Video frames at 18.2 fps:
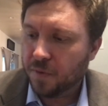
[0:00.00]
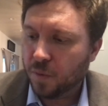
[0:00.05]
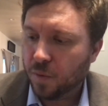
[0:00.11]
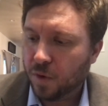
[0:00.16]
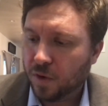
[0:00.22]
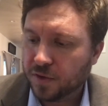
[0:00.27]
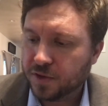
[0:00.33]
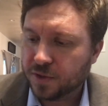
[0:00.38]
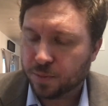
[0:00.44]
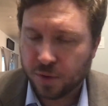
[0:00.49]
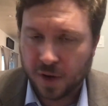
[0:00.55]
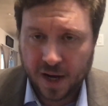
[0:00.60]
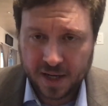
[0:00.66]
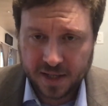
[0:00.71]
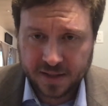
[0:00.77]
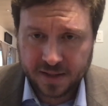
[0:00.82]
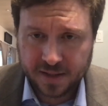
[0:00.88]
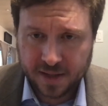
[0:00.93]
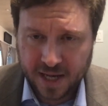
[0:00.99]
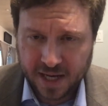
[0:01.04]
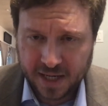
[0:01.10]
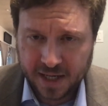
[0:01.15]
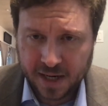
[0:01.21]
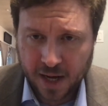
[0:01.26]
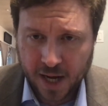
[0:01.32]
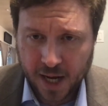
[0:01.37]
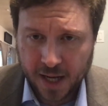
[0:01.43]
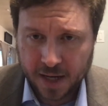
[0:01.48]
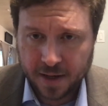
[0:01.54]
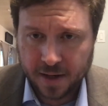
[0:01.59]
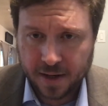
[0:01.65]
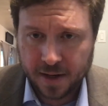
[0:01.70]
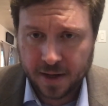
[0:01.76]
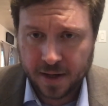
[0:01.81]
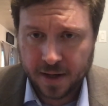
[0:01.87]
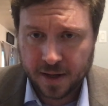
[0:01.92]
Well, surprise, they got
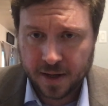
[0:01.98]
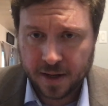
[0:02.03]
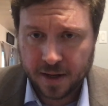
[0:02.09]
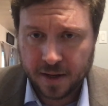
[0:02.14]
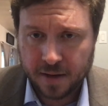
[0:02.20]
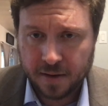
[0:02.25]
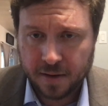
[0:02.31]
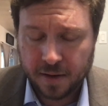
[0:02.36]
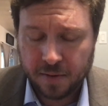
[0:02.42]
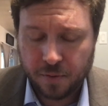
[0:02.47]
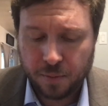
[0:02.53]
a